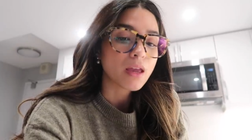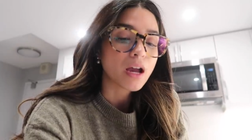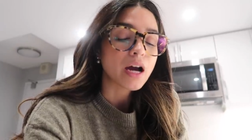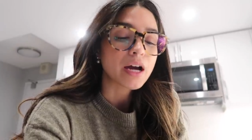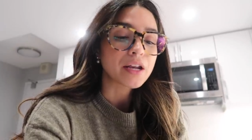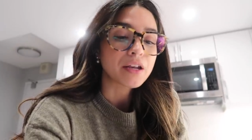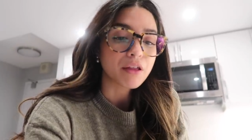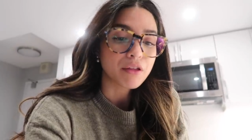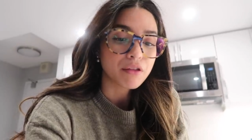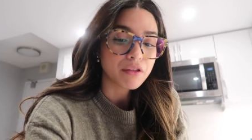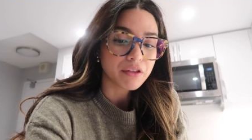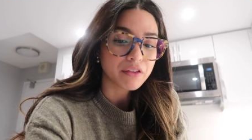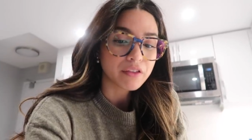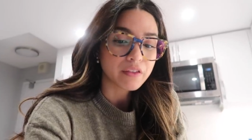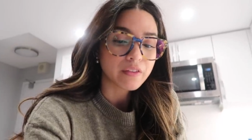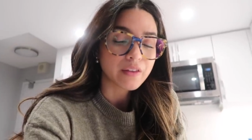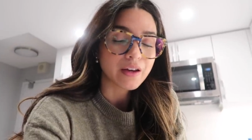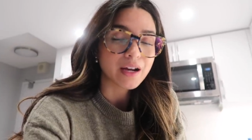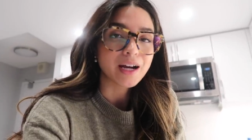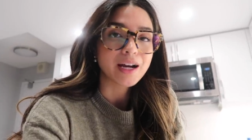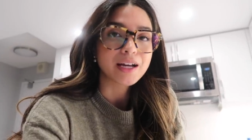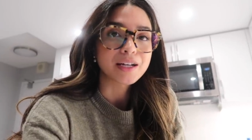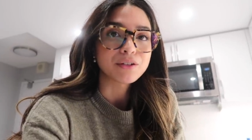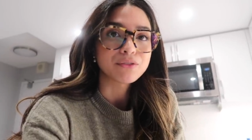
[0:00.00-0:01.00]
Another thing
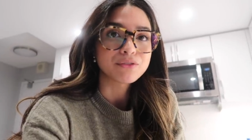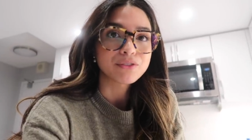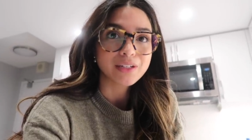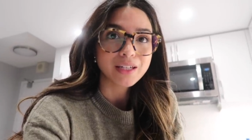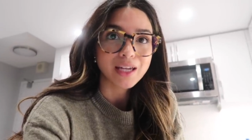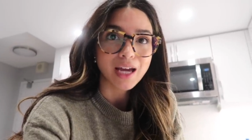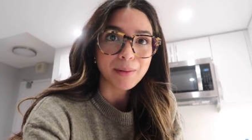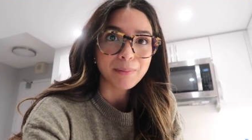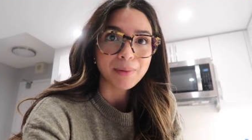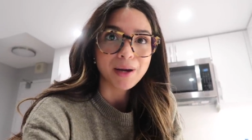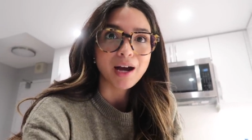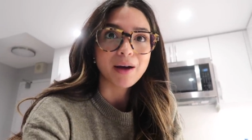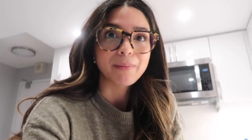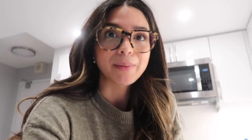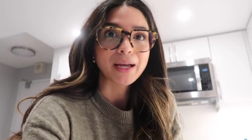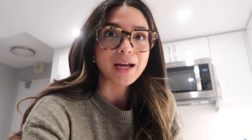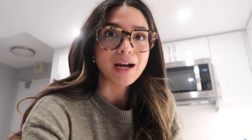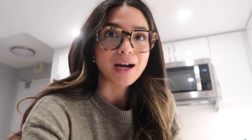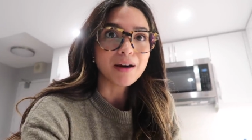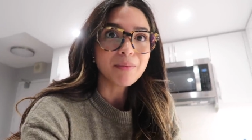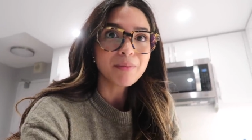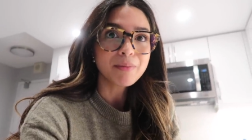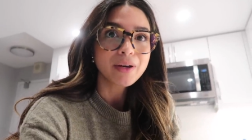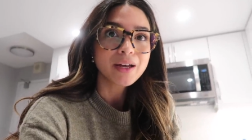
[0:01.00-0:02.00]
that kind of kept coming
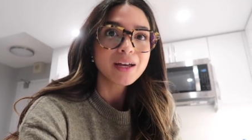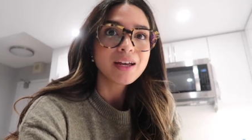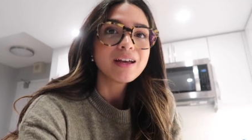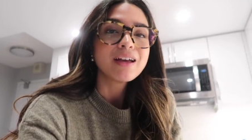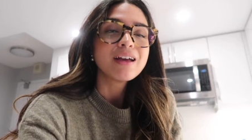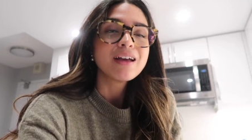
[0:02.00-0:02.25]
up